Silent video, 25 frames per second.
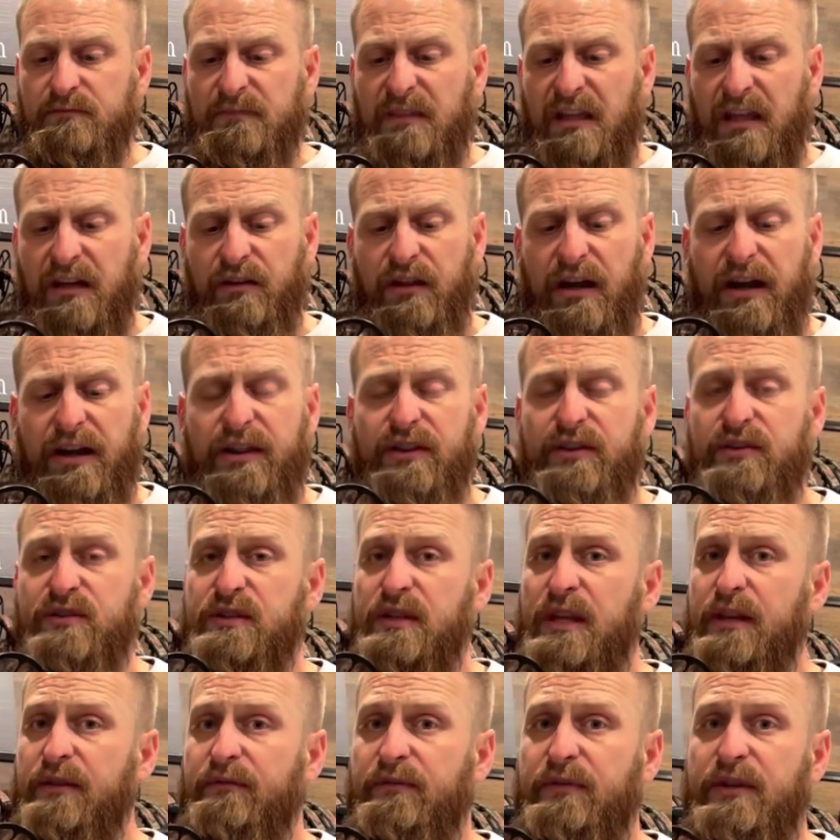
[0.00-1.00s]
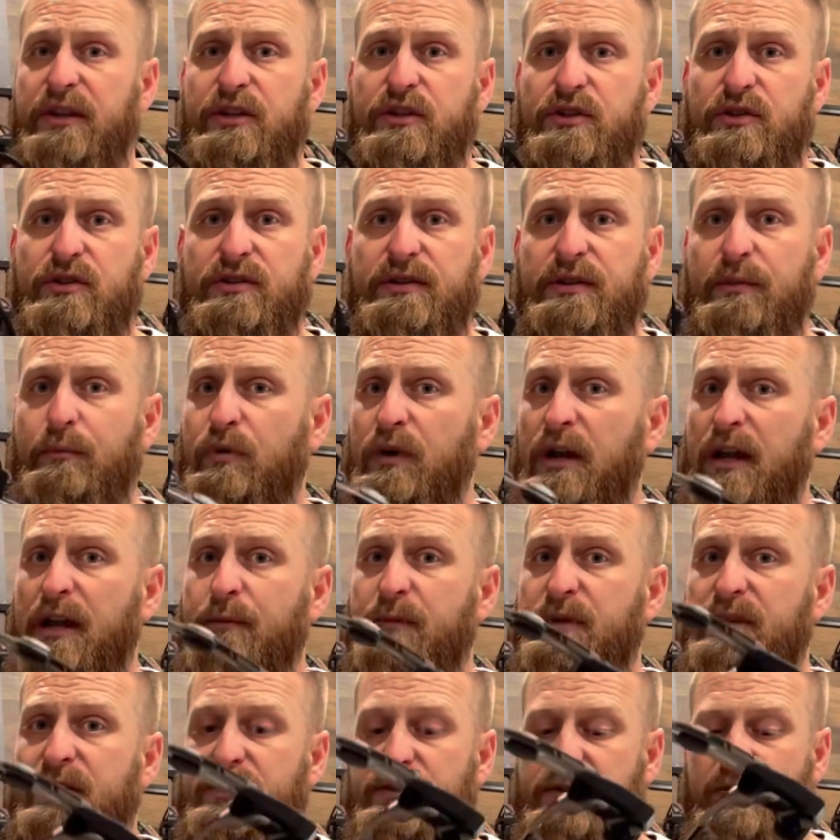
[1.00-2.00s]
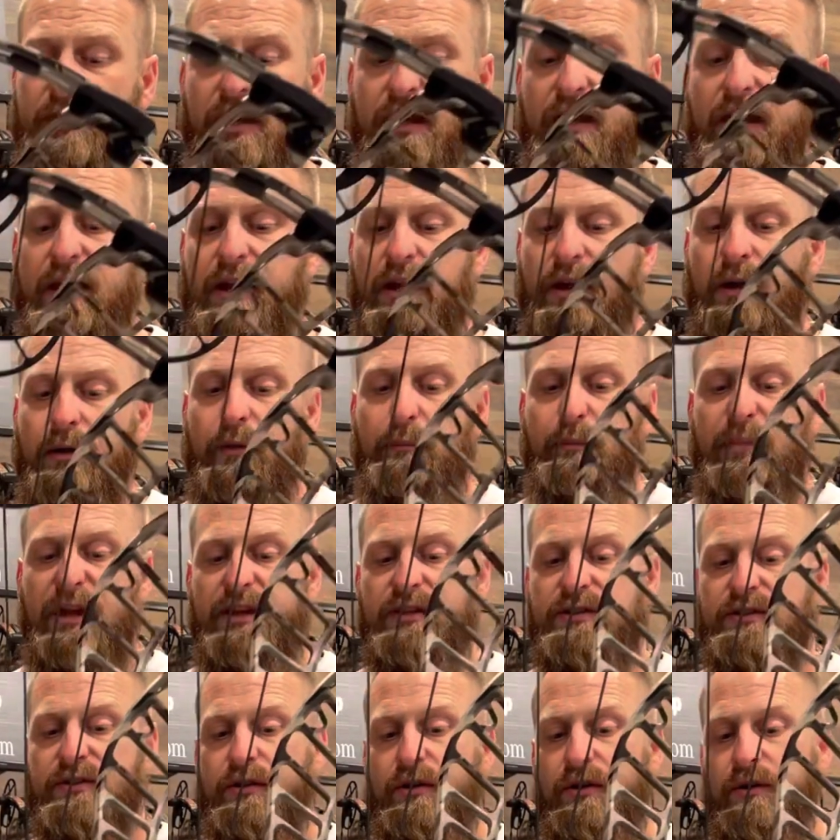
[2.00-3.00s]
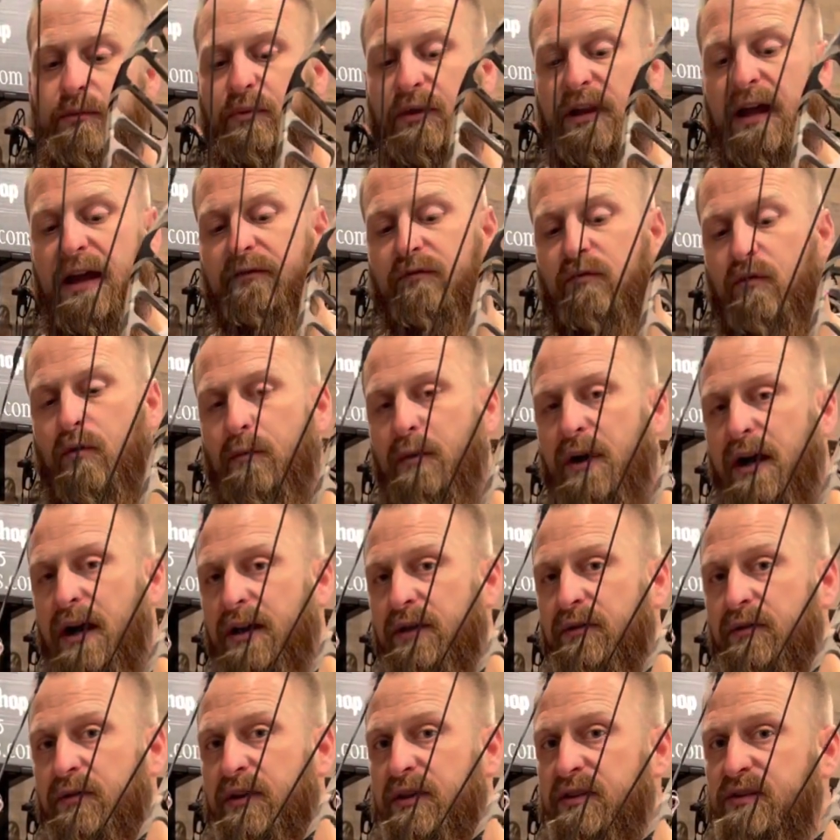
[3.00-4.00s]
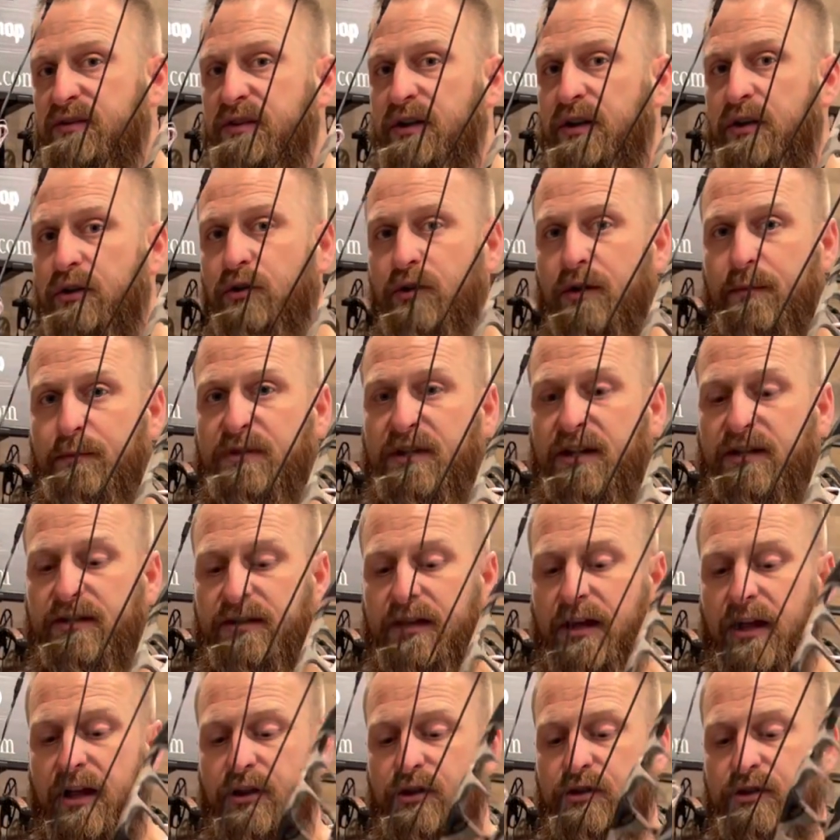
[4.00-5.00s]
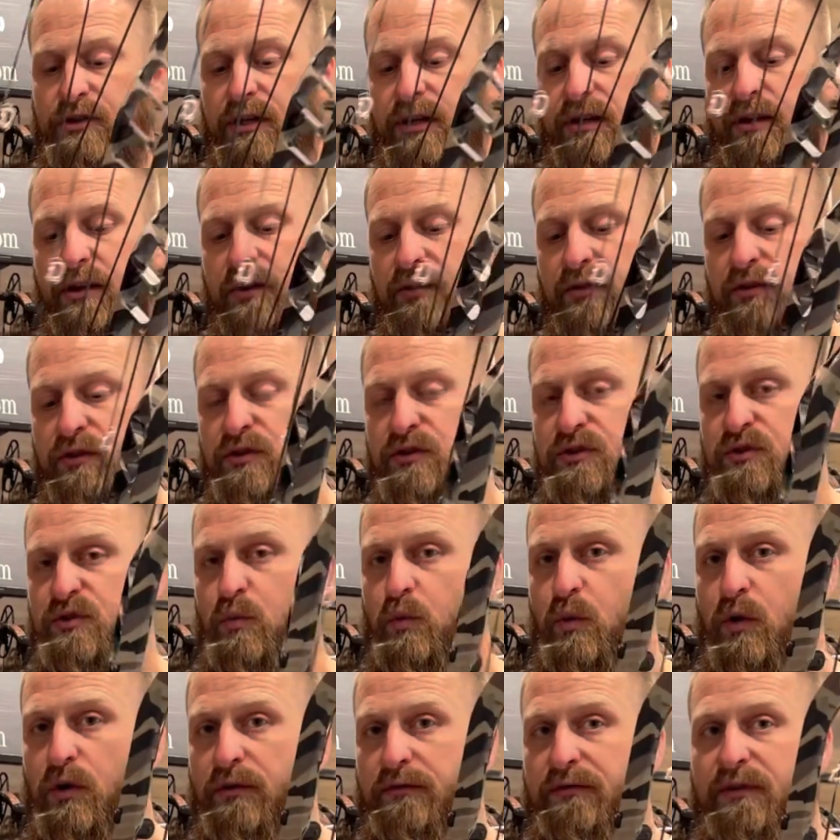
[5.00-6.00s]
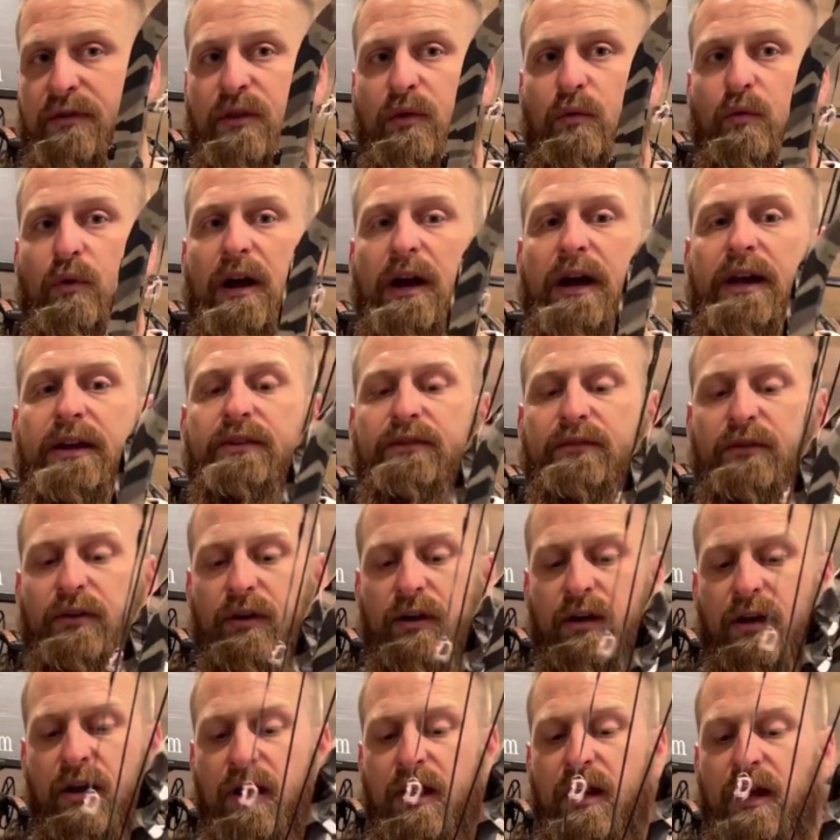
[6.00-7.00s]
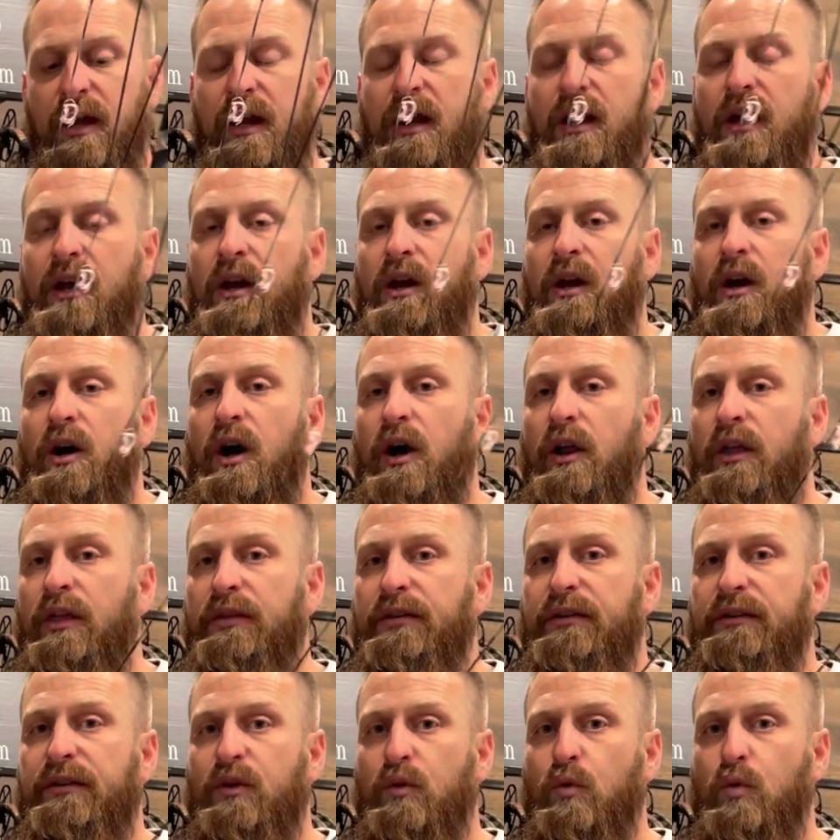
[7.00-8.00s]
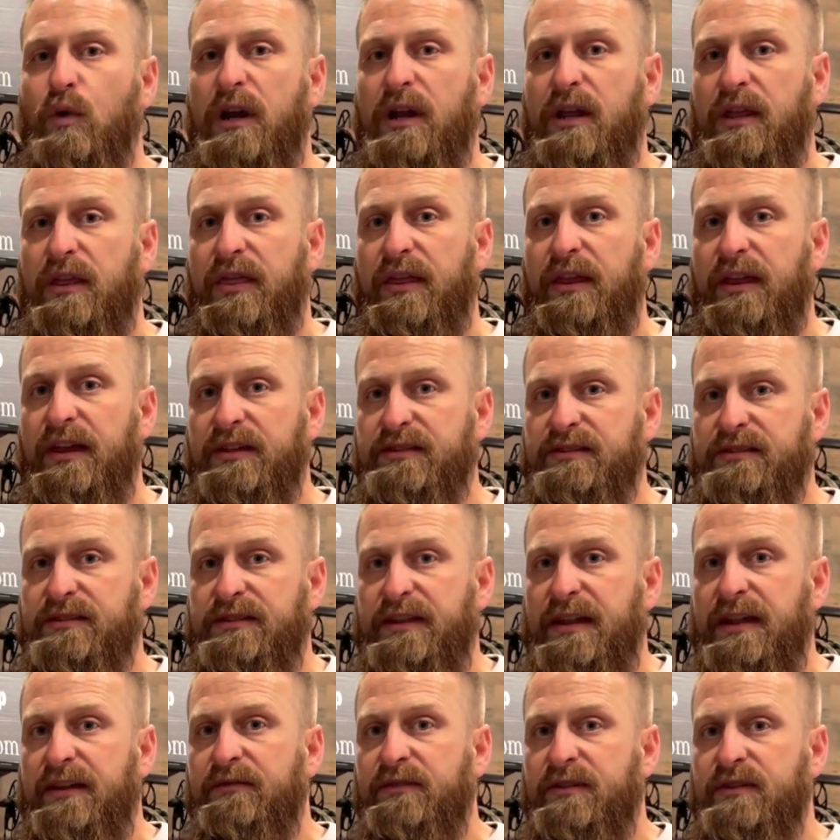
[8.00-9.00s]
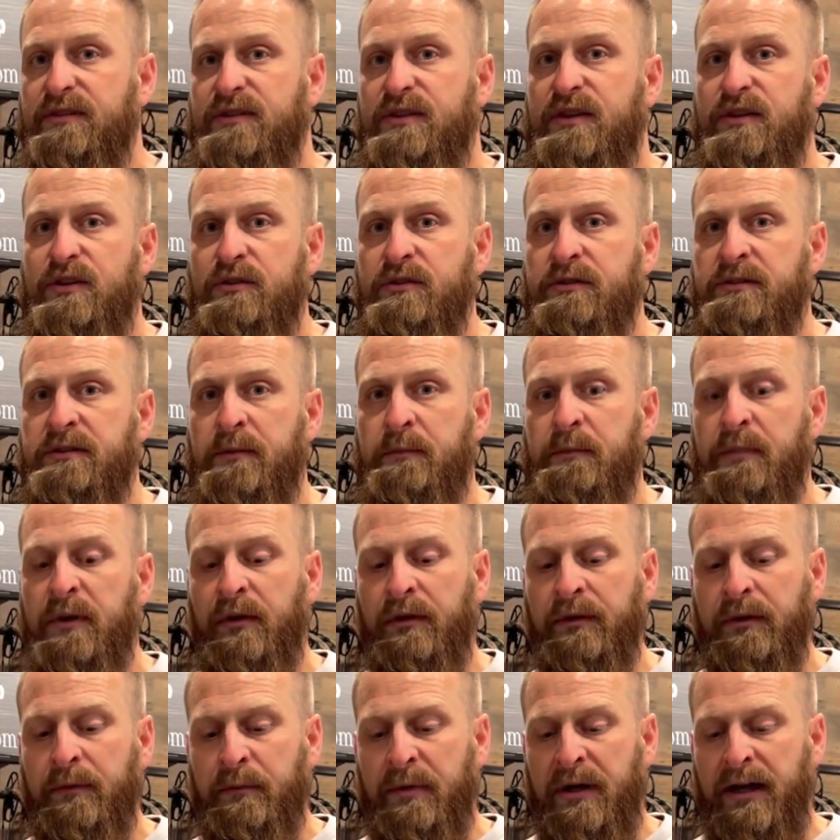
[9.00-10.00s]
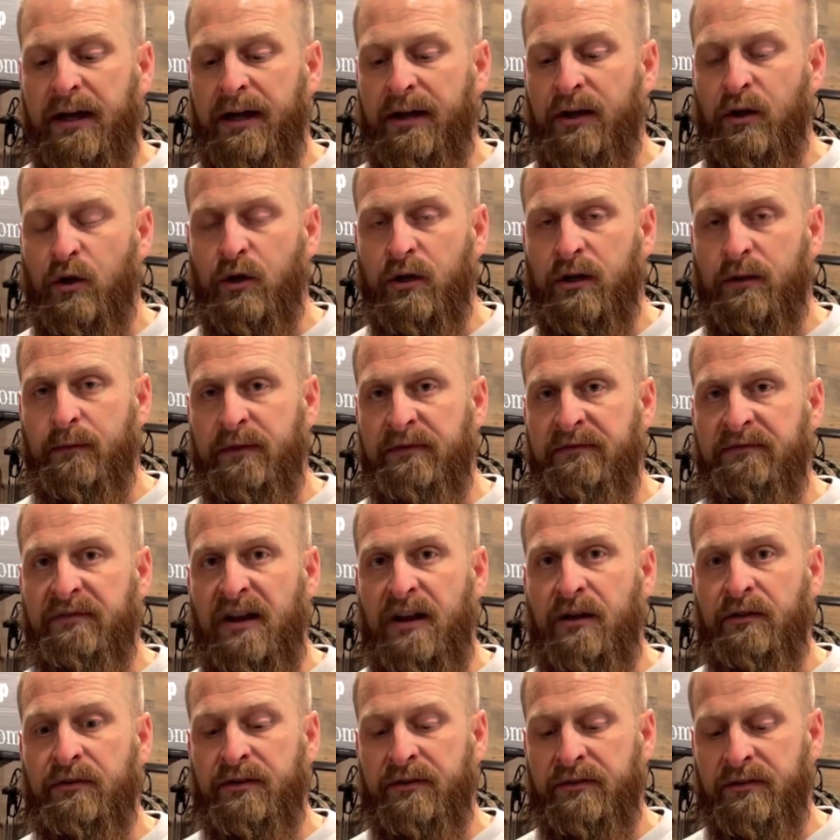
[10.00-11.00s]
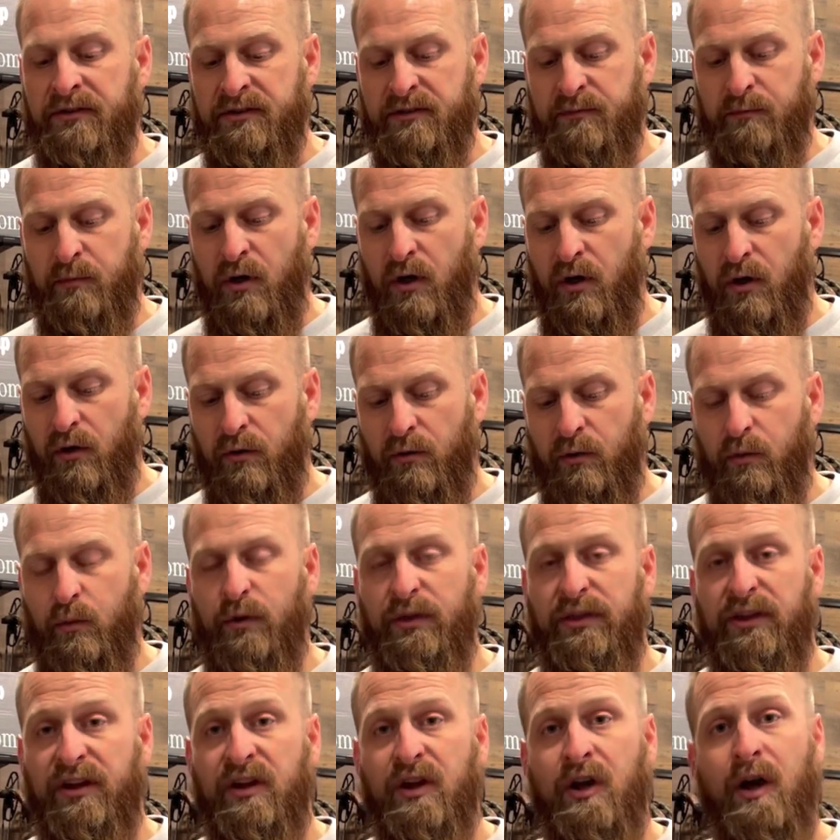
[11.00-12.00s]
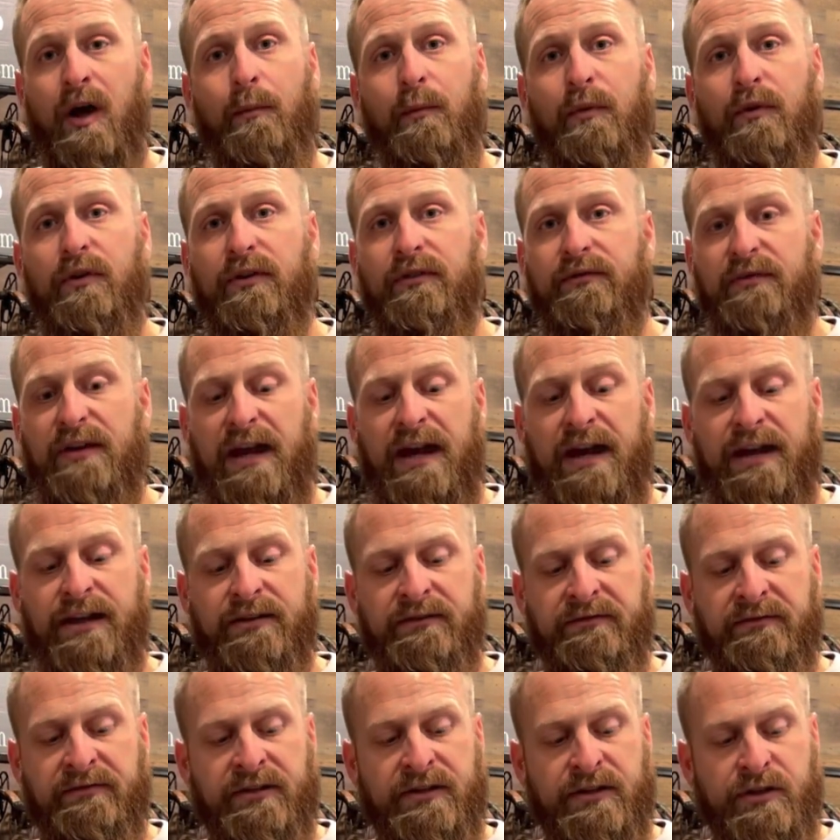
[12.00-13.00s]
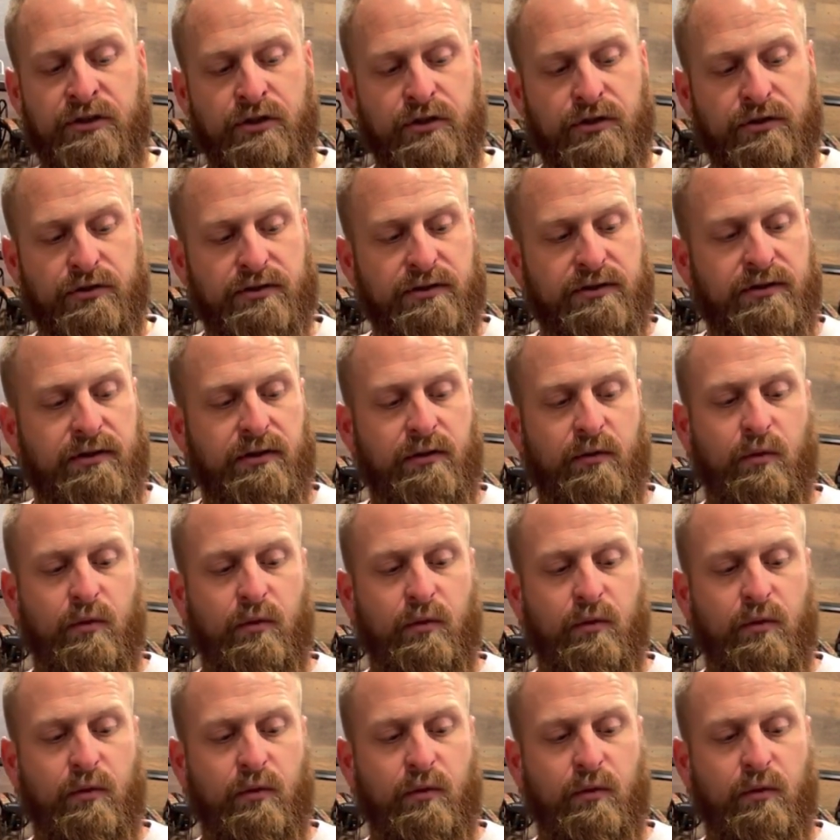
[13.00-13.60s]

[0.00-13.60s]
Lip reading: A lot of the same features that Prime has based their platform on, the center grip technology, the swerve in the riser, all of the great things that they've continued to build upon are going to be found in this bow with a couple of added features.